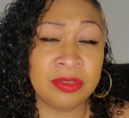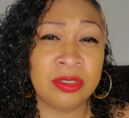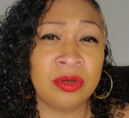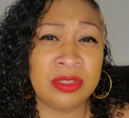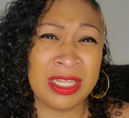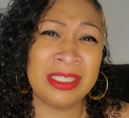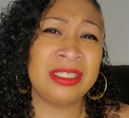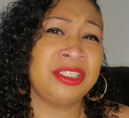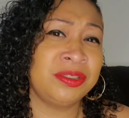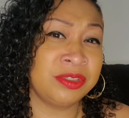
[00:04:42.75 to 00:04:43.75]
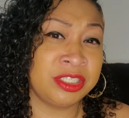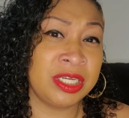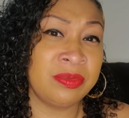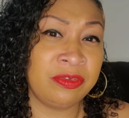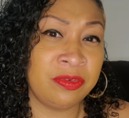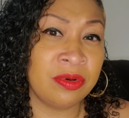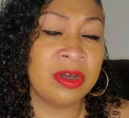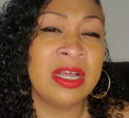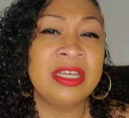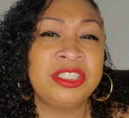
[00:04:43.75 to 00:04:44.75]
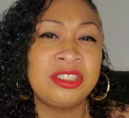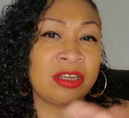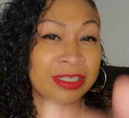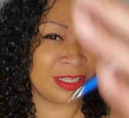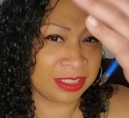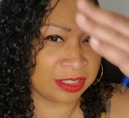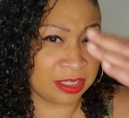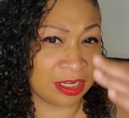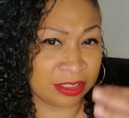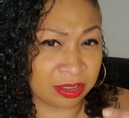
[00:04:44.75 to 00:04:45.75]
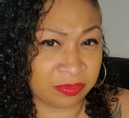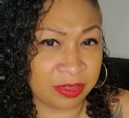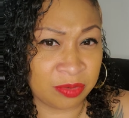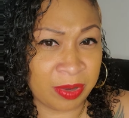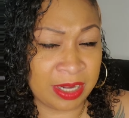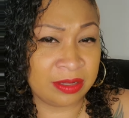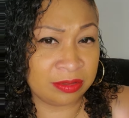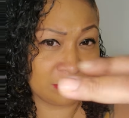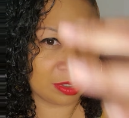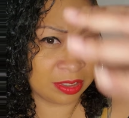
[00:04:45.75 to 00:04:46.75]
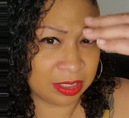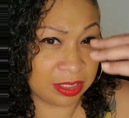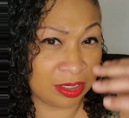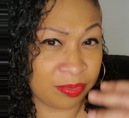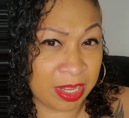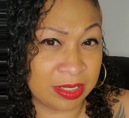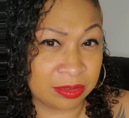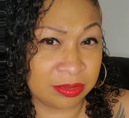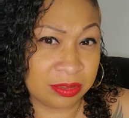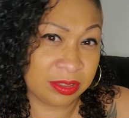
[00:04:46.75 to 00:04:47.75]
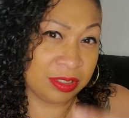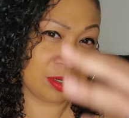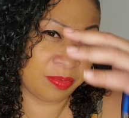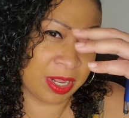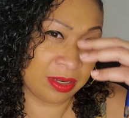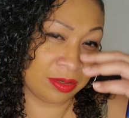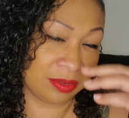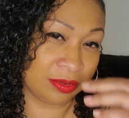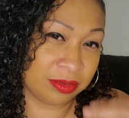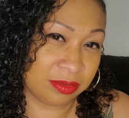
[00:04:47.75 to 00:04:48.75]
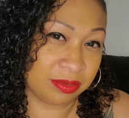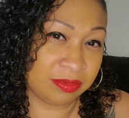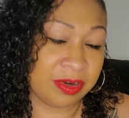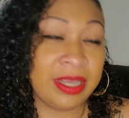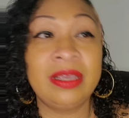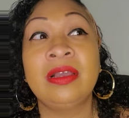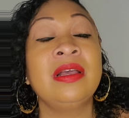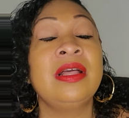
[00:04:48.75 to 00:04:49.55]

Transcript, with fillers: So things that she was sharing before, she started distancing herself little by little, little by little, little by little, right?